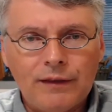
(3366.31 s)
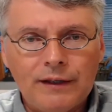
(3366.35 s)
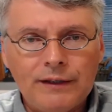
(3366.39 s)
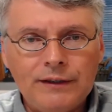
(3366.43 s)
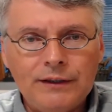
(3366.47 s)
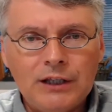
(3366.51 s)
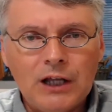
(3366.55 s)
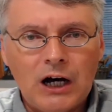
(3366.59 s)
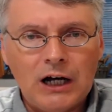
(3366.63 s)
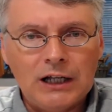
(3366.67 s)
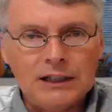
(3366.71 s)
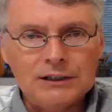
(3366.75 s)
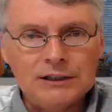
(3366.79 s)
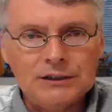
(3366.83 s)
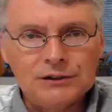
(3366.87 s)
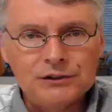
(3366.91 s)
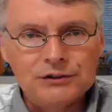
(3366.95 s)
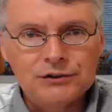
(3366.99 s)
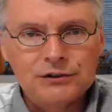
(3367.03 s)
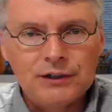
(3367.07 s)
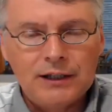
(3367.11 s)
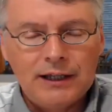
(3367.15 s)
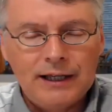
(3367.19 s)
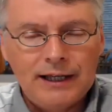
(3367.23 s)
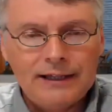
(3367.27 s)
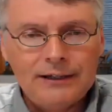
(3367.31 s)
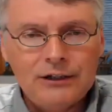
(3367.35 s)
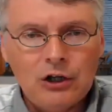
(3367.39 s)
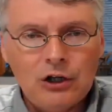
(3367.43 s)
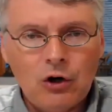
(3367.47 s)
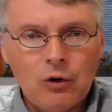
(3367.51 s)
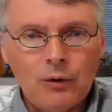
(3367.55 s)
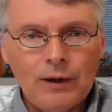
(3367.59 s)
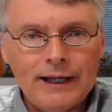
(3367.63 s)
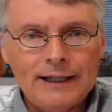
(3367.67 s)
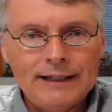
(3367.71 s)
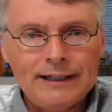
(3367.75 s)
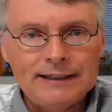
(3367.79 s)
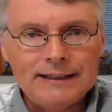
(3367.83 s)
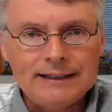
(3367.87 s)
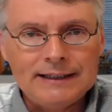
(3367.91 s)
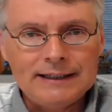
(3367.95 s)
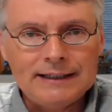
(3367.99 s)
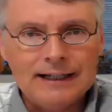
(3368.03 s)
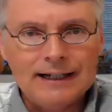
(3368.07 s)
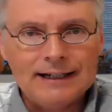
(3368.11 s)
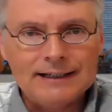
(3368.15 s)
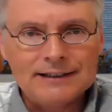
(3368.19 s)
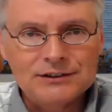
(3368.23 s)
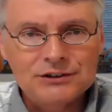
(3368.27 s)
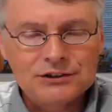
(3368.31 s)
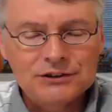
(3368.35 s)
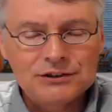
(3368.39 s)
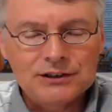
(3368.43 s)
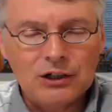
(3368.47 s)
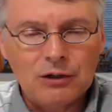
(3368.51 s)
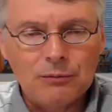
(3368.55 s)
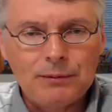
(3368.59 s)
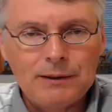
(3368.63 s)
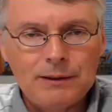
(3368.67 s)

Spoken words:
the nones, N-O-N-E-S,